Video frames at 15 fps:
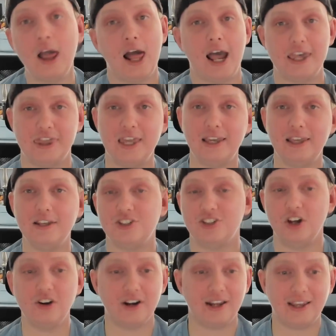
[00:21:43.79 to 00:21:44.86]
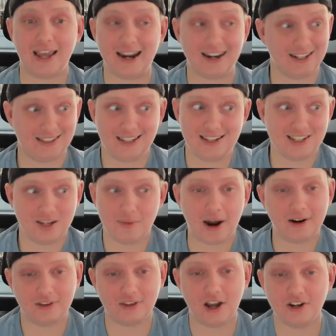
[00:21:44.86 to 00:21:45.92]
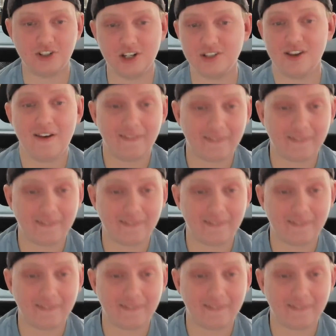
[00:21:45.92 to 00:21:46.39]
I think he's still going to get a decent amount of touches,